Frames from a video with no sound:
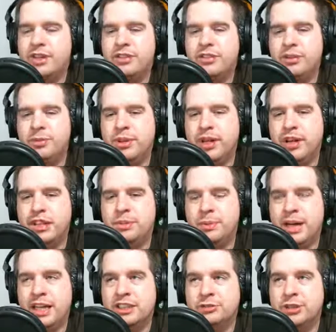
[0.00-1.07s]
to be honest,
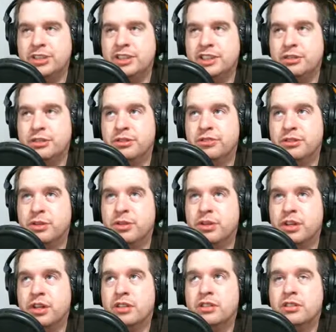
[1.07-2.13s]
past Resident Evil 4.